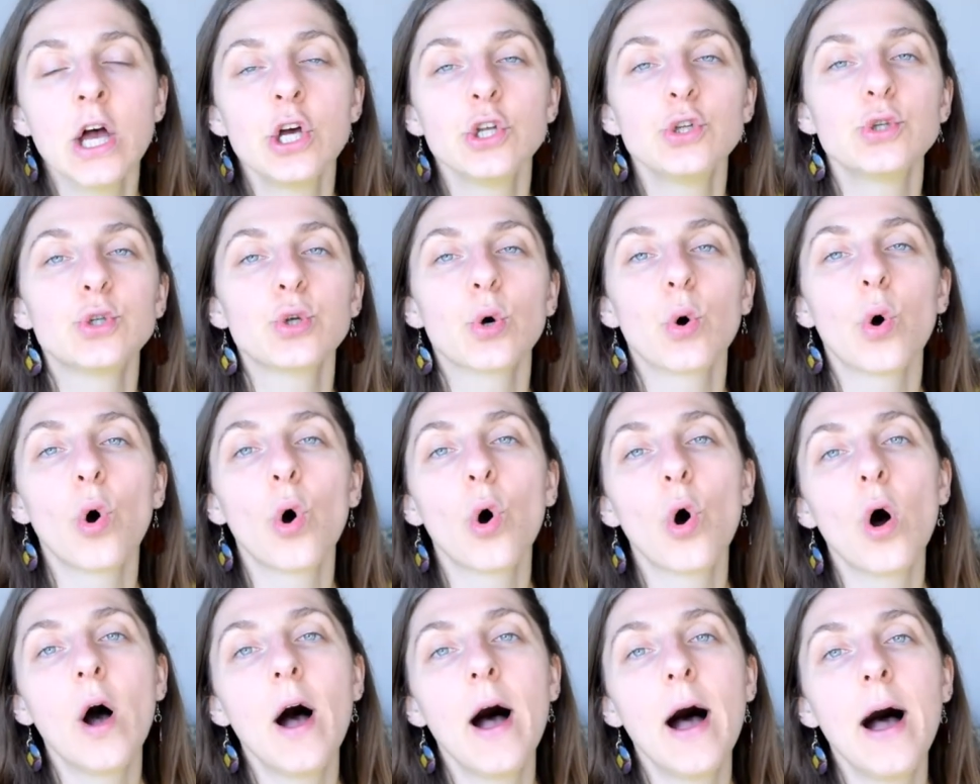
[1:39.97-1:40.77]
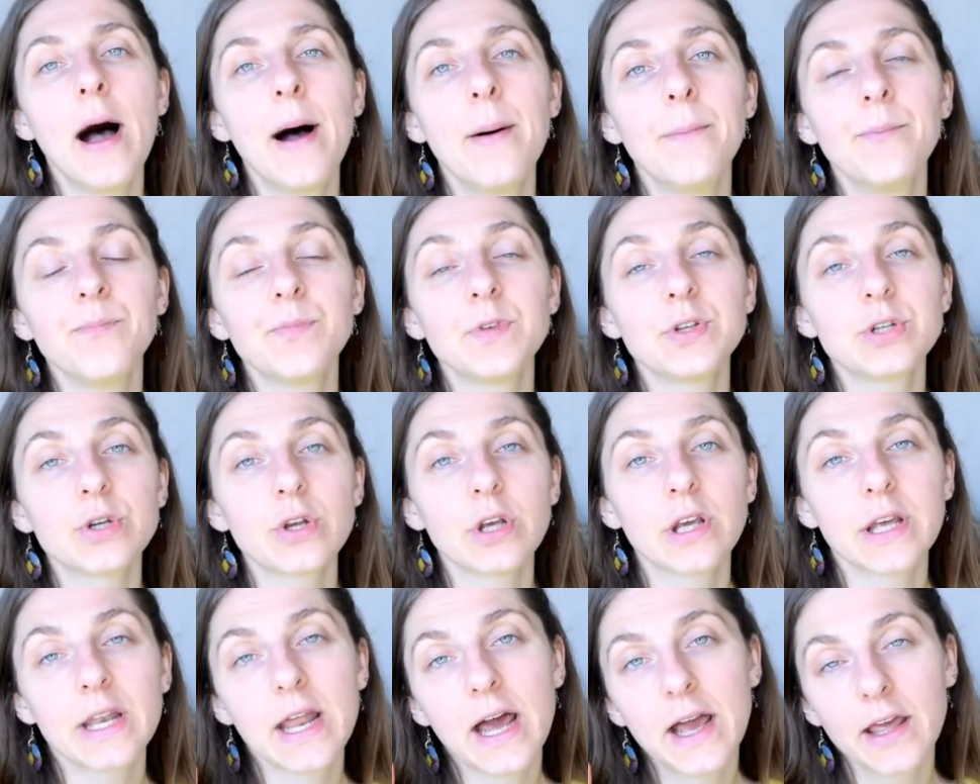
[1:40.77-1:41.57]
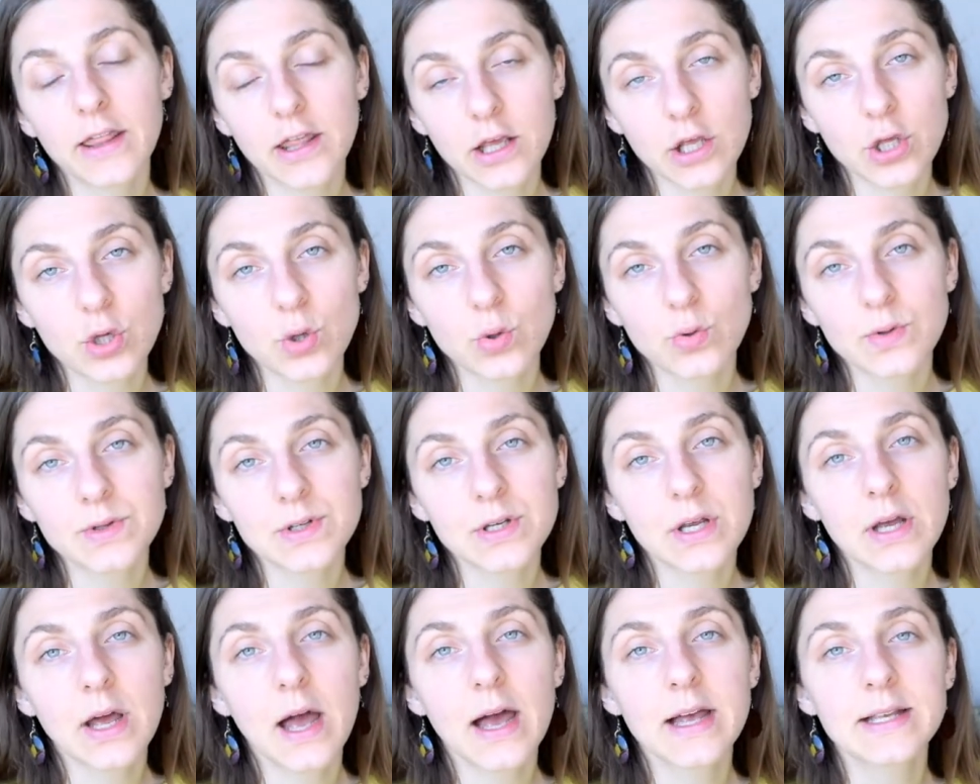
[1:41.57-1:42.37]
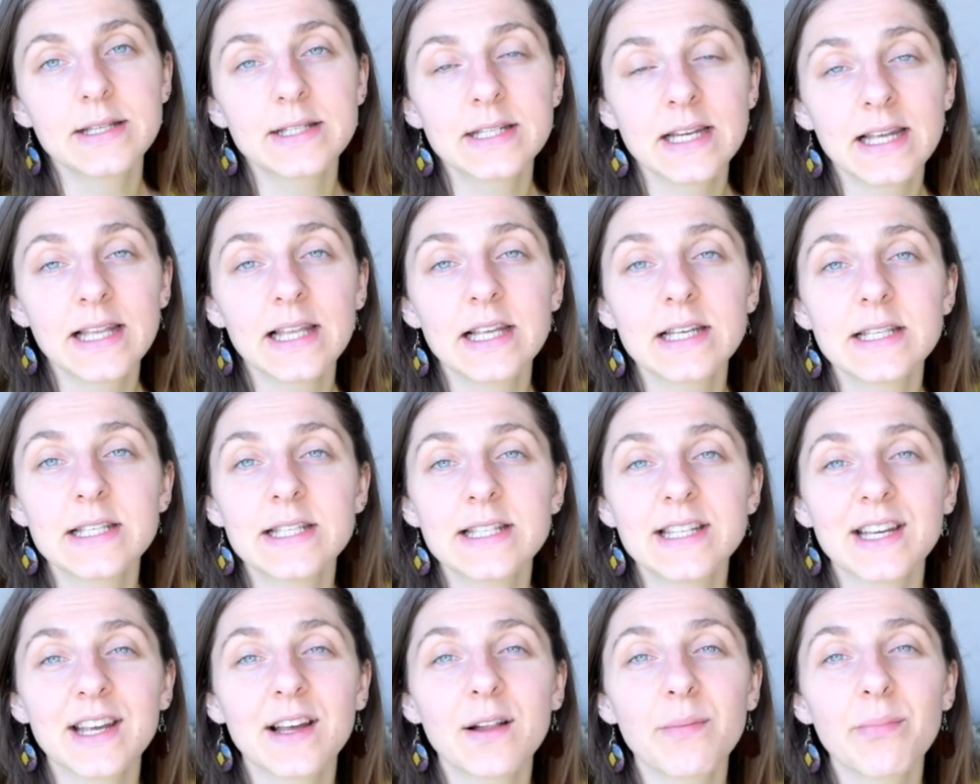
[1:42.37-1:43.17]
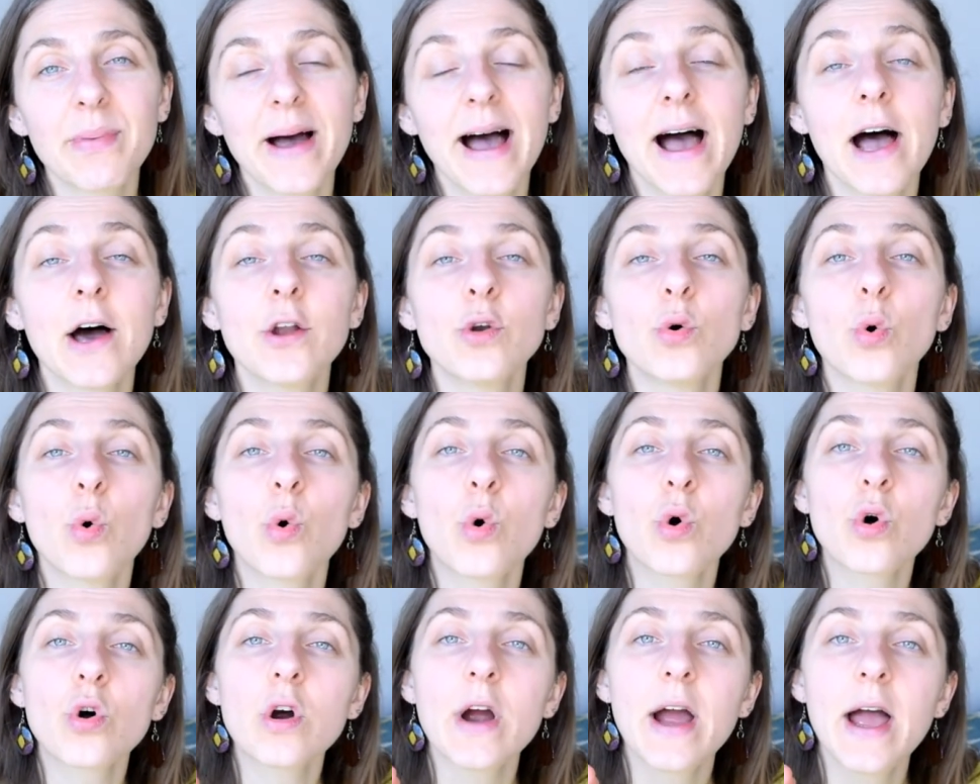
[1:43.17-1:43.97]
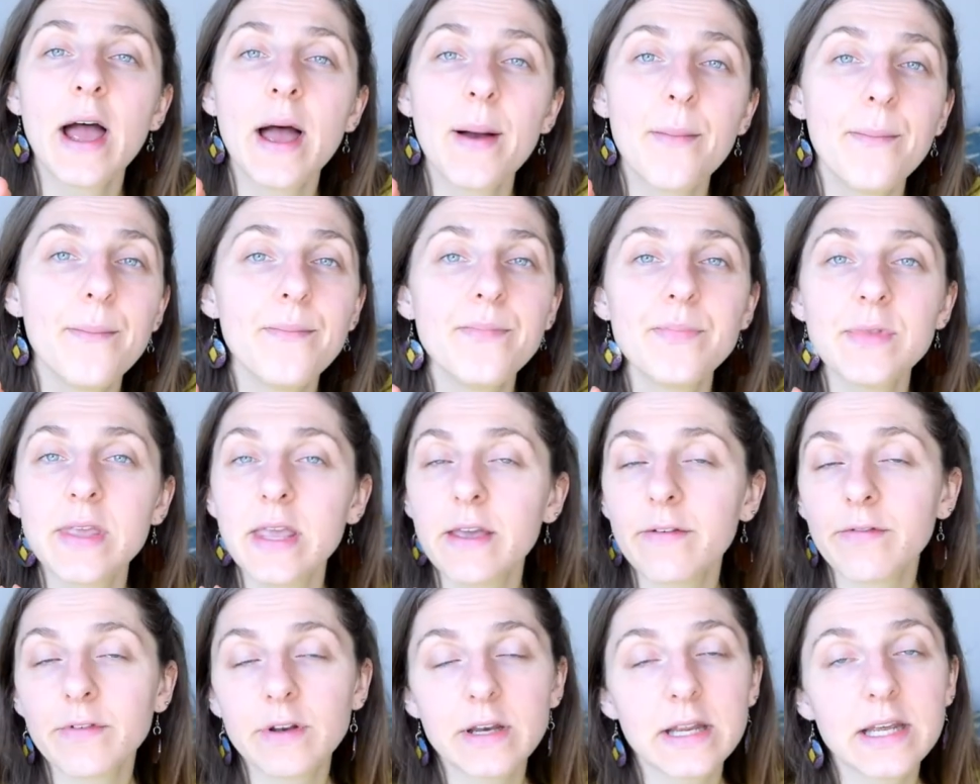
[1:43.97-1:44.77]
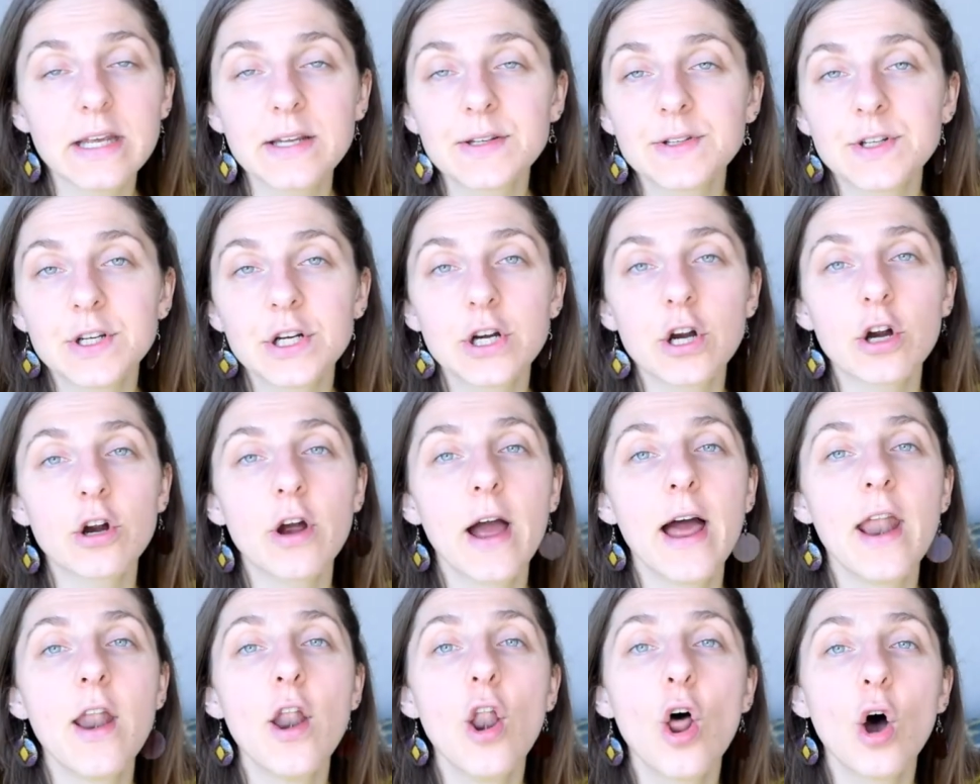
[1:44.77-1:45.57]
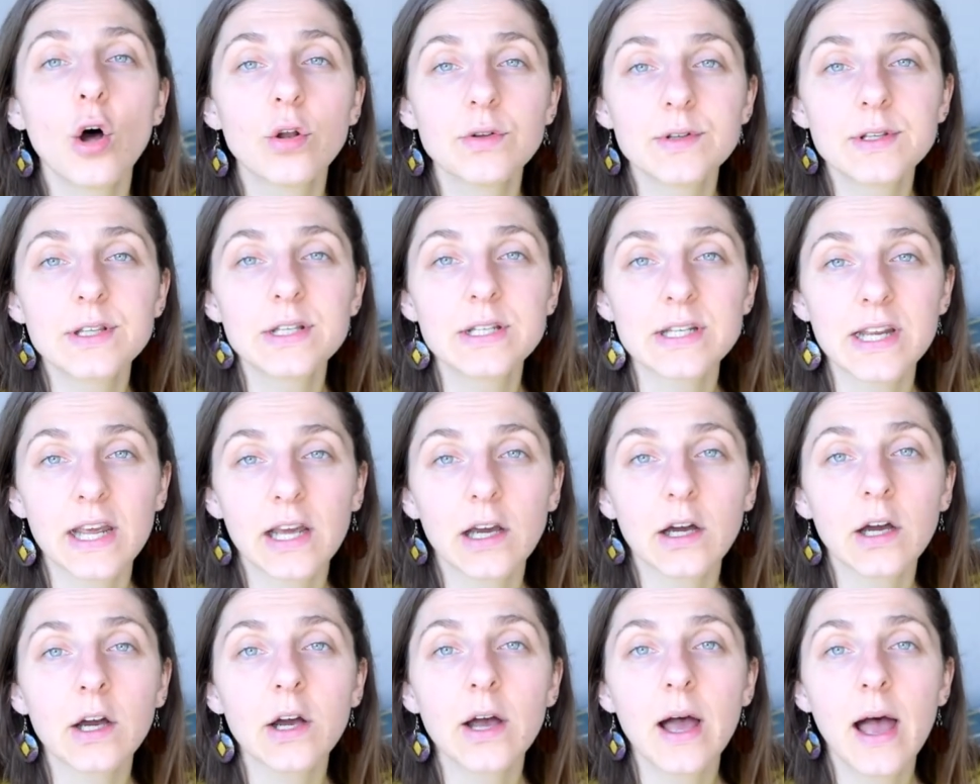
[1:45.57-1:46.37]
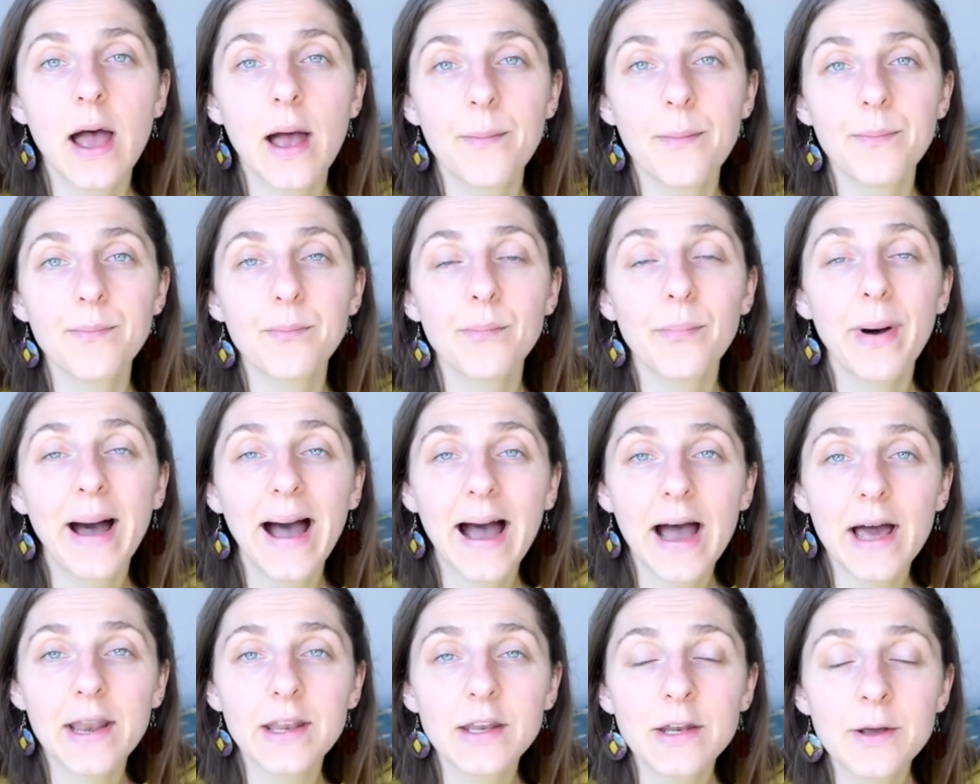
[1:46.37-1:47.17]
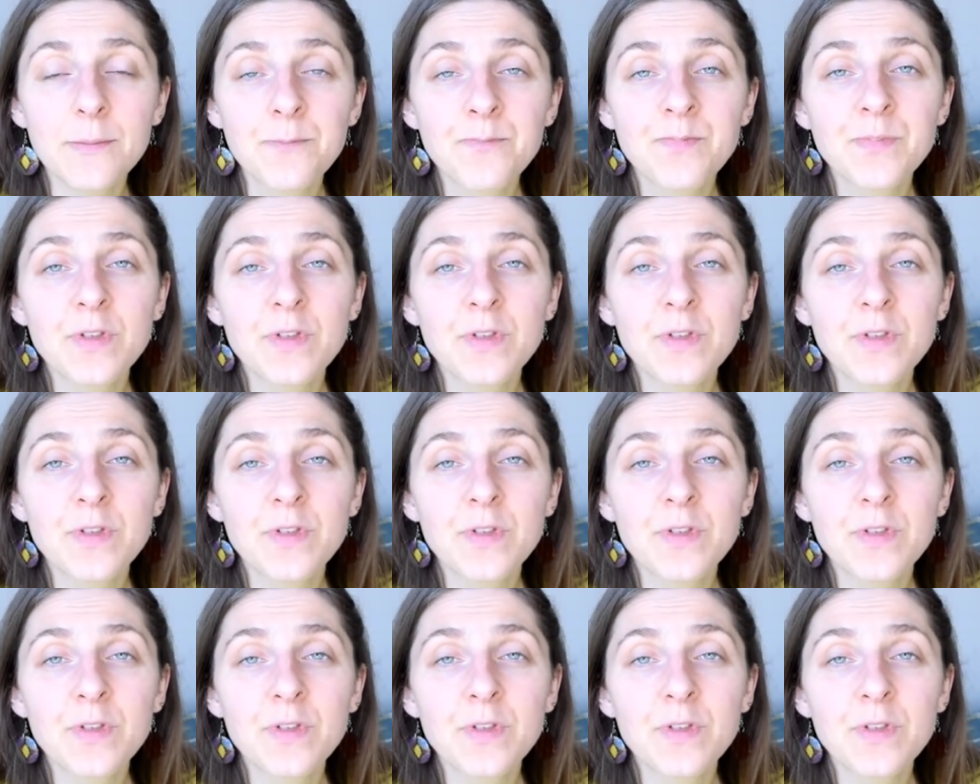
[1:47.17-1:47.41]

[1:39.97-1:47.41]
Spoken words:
So you can either use a stainless steel pan, or even easier, a non-stick pan,